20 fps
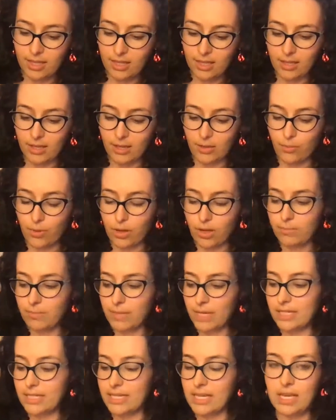And while my
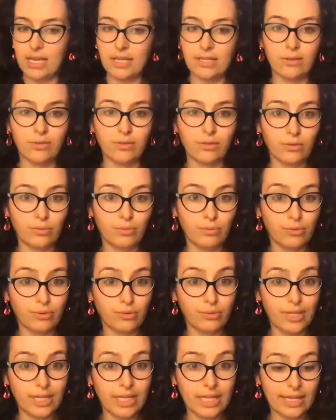teas are all
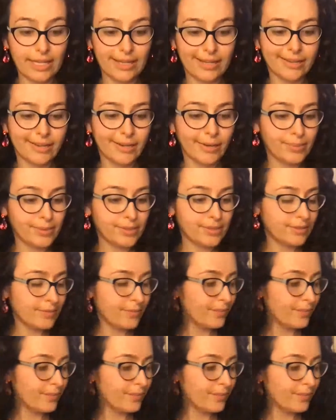brewing in their cups,